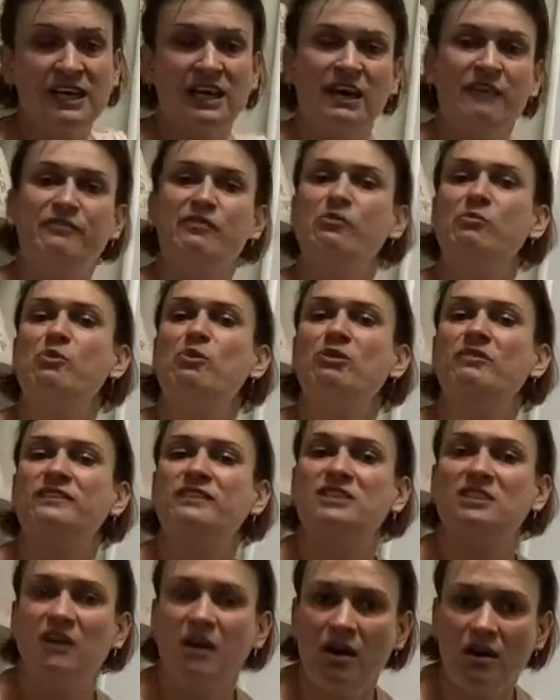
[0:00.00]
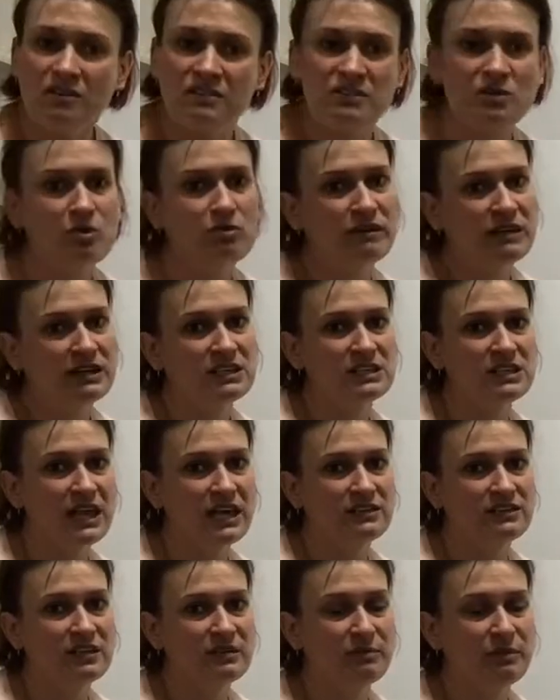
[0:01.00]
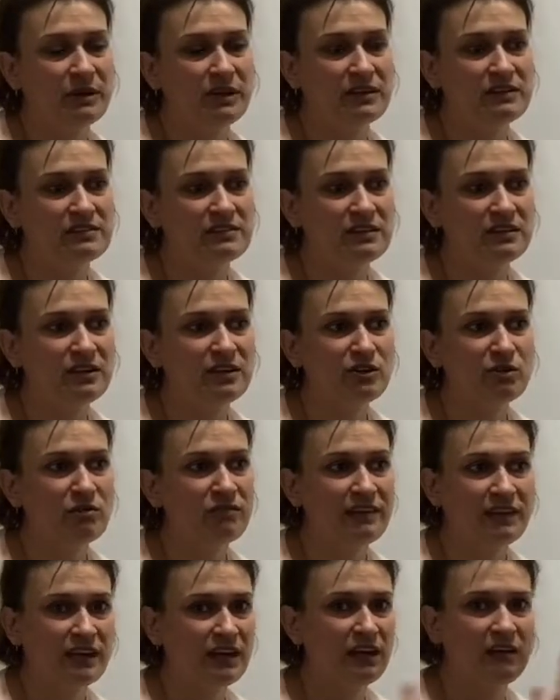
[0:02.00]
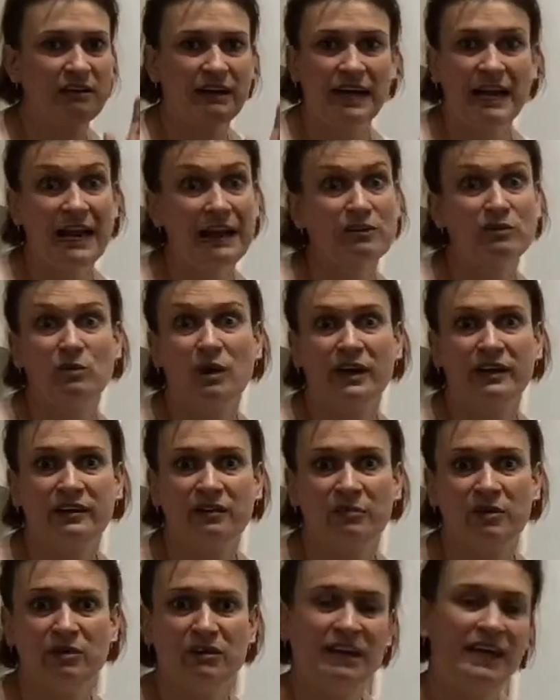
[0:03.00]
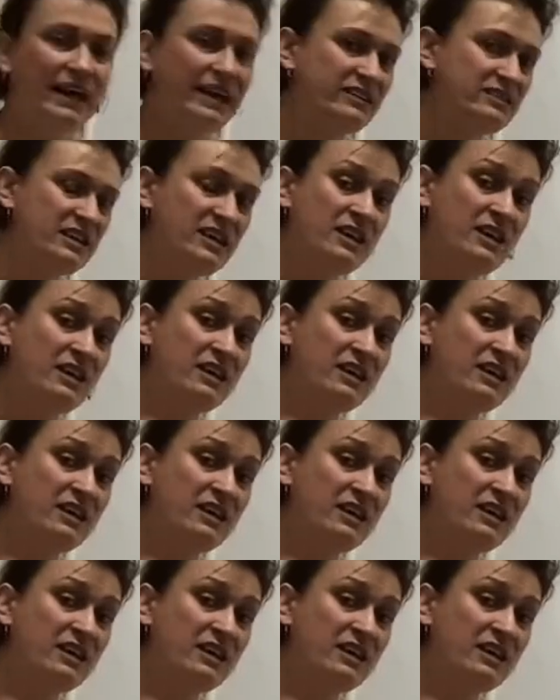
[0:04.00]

If you're more of a task orientated person and you're thinking, okay, how do I communicate,